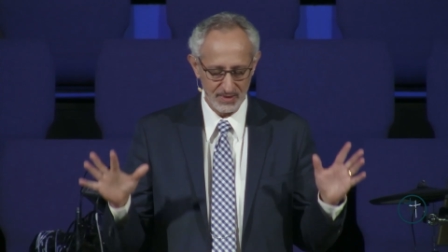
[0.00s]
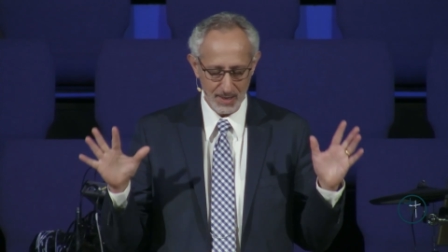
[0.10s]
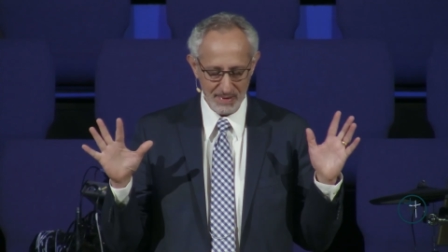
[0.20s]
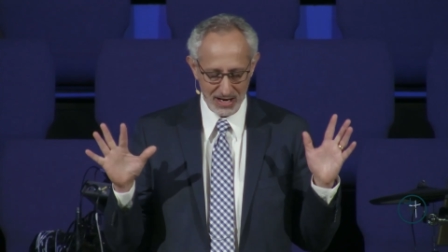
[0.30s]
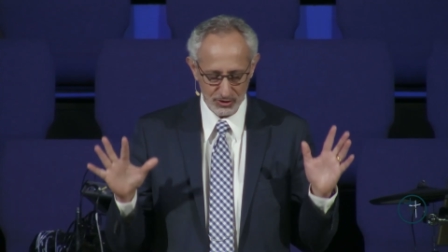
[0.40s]

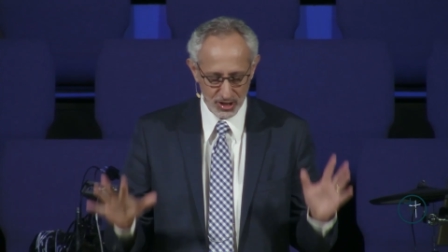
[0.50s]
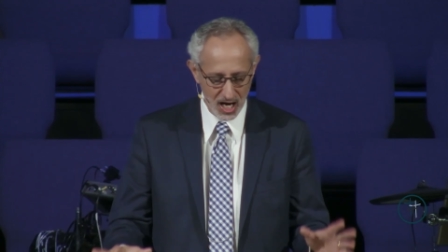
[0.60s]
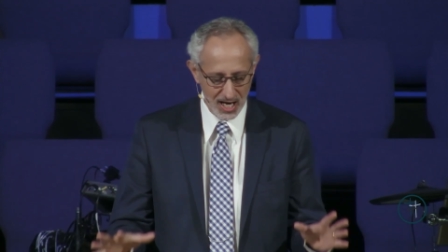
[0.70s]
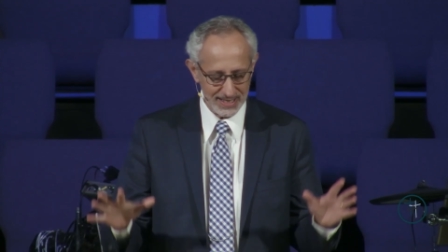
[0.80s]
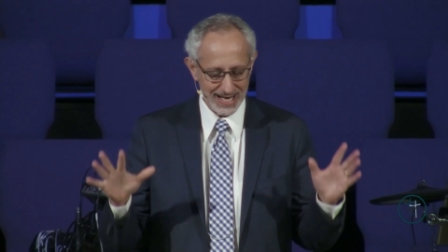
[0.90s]
about
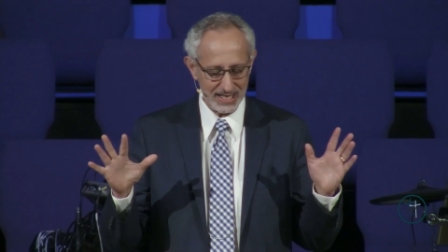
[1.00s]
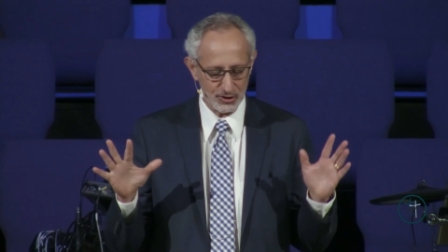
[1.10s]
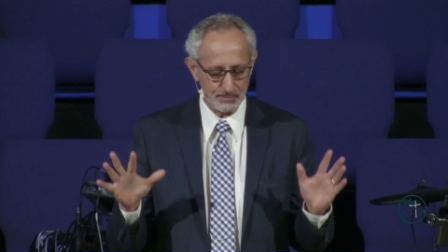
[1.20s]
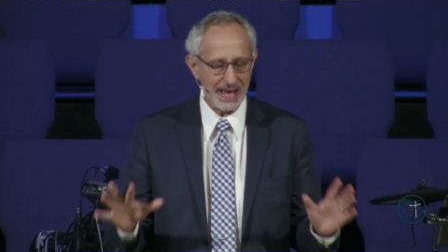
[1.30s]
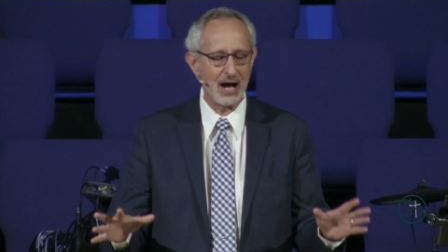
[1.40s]
God and
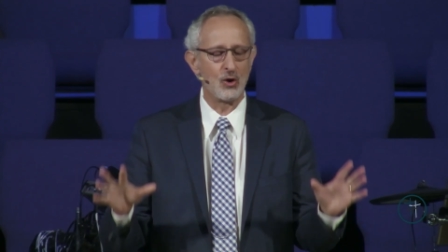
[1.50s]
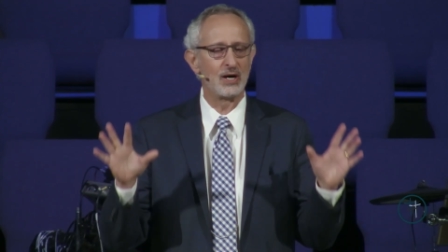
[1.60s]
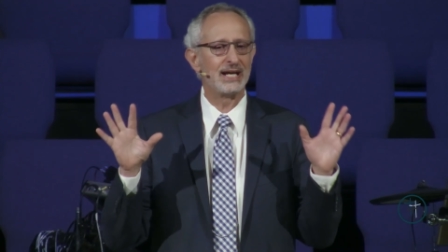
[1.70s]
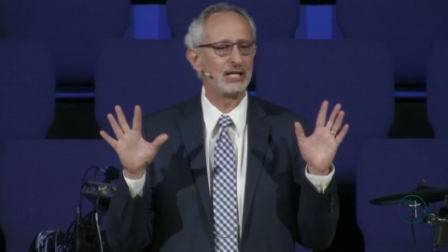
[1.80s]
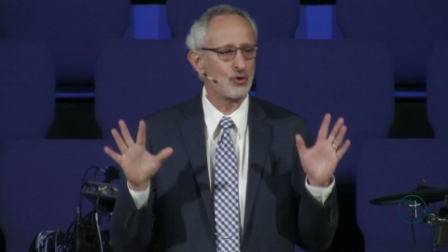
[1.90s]
his
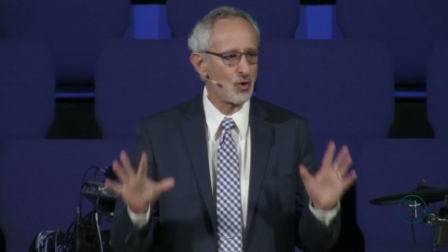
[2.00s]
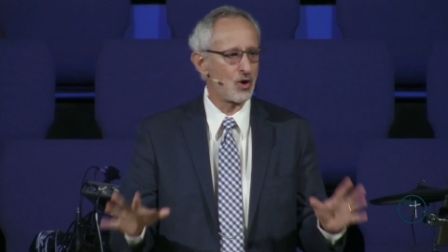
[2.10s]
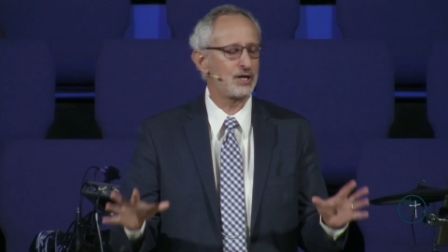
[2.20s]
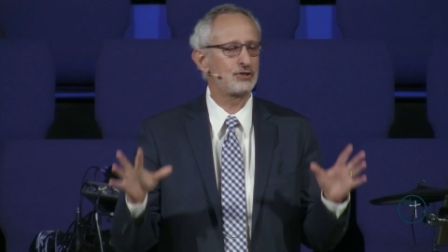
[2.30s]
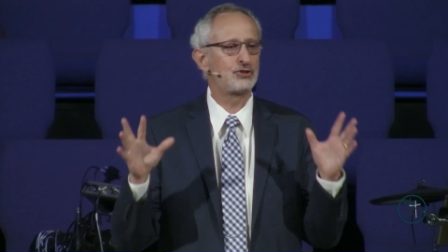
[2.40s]
power in
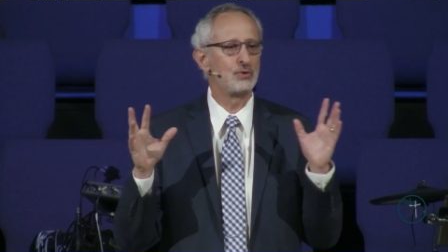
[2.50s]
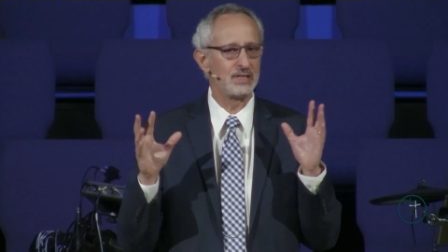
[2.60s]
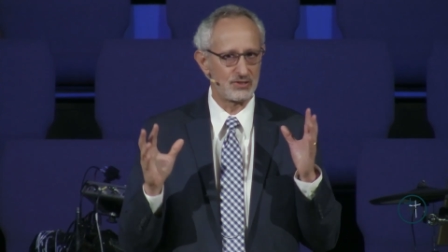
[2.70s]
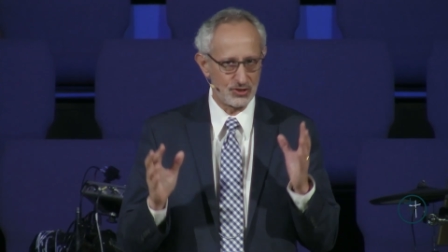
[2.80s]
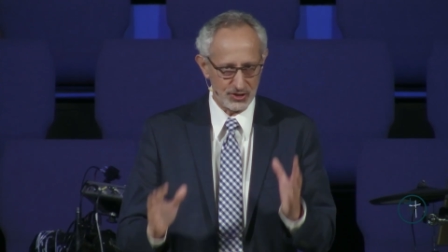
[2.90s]
order to
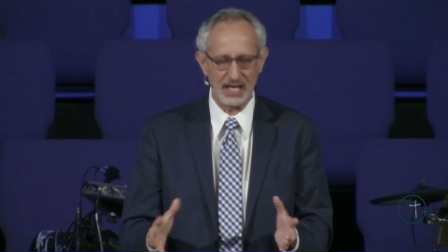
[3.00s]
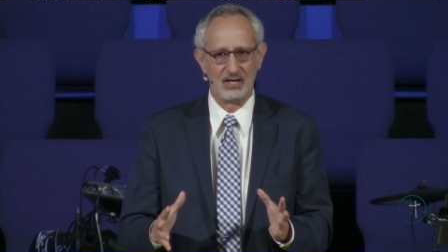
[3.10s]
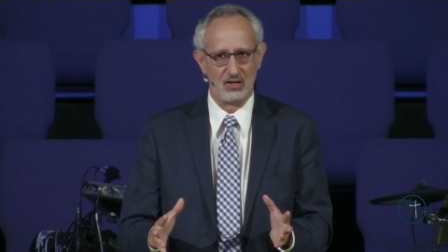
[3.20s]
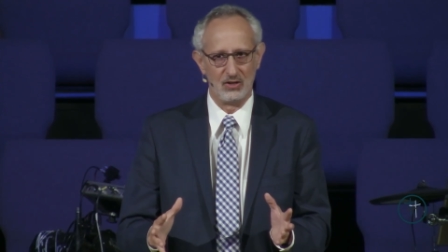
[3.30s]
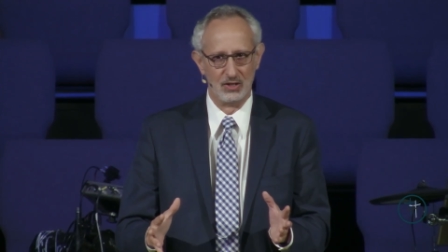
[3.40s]

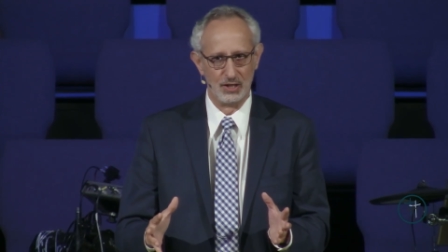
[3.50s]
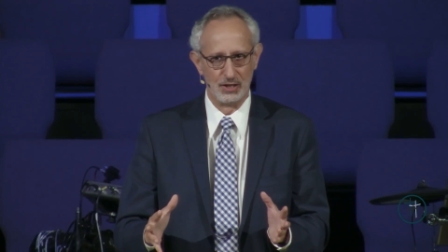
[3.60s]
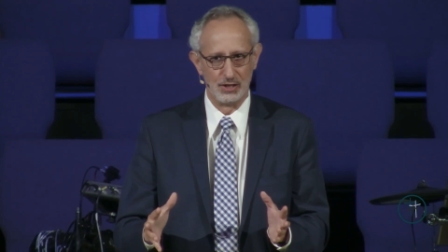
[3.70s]
instill